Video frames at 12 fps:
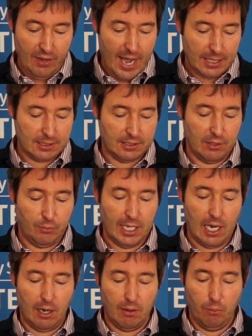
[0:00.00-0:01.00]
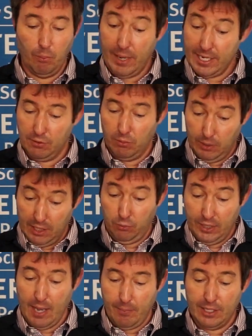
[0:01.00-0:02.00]
facts that we are made
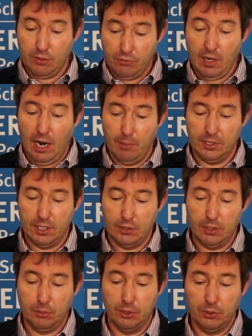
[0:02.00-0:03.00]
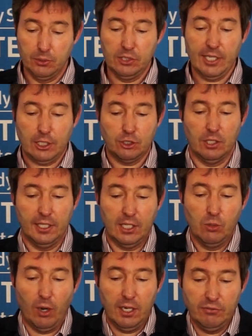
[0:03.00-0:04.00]
of carbon and reproduce
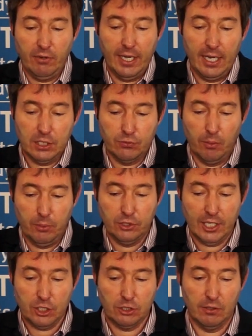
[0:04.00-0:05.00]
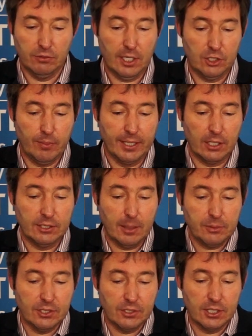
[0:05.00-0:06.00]
sexually qualify us for possession of such mental
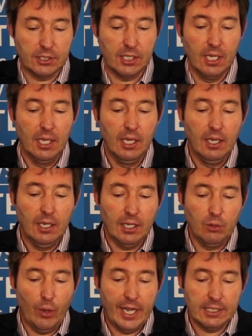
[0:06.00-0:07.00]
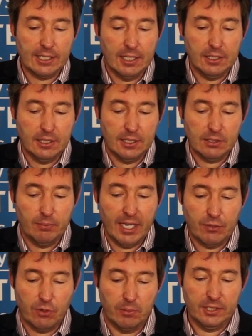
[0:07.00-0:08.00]
substances in ways entities
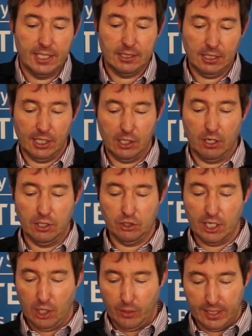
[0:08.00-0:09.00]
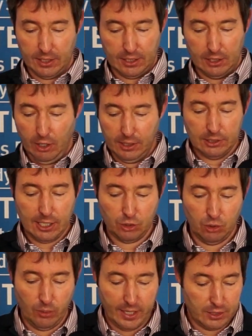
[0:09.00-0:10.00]
made from, say, silicon generated in
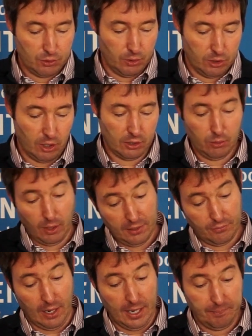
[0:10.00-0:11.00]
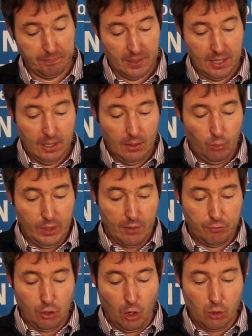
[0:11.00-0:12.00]
non-sexual ways would not qualify. We
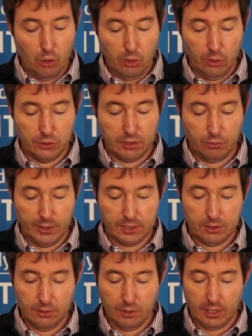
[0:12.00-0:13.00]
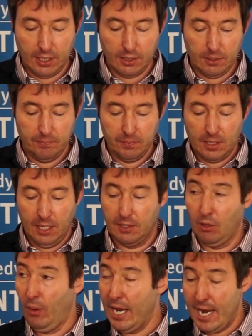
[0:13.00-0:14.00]
have no conclusive reason to think
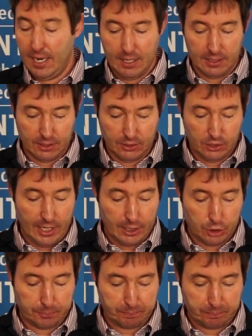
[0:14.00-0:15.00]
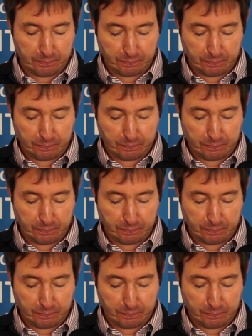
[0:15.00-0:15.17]
either way at this stage.